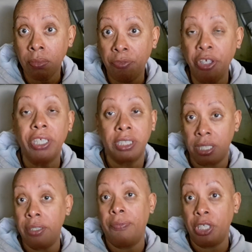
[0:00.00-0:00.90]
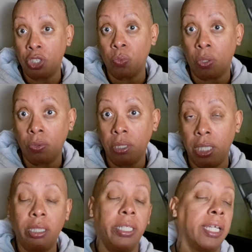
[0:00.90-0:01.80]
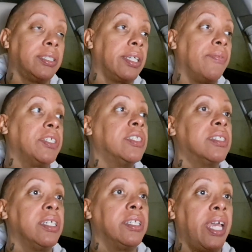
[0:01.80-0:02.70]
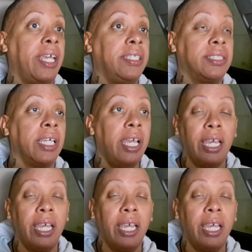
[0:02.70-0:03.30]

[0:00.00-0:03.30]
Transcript: for this individual in the next 7 to 10 days.